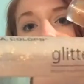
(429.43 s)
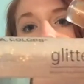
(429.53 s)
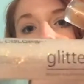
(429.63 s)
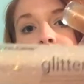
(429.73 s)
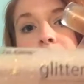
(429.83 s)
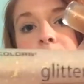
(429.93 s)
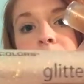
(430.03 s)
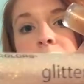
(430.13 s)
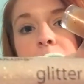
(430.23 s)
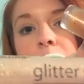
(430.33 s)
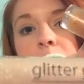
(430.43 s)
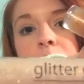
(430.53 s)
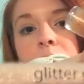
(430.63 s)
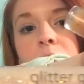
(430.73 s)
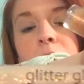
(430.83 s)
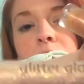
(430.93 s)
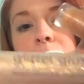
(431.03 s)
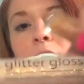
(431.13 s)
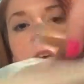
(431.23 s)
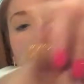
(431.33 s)
absolutely
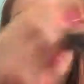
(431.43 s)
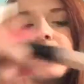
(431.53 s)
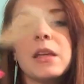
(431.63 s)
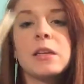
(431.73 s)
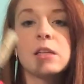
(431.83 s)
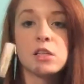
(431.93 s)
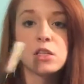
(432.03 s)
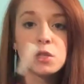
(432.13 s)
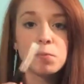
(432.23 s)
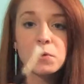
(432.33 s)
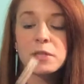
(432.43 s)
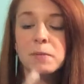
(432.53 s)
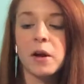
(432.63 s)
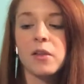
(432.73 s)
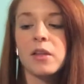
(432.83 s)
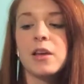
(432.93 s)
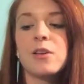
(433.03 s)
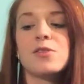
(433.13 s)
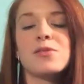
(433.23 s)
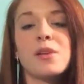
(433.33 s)
love, and it's super sparkly and
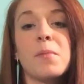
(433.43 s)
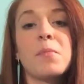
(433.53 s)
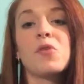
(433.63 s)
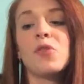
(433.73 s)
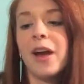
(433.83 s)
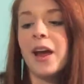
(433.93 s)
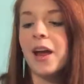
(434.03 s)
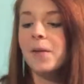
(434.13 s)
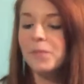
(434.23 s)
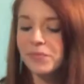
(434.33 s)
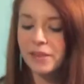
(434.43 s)
it shows up great.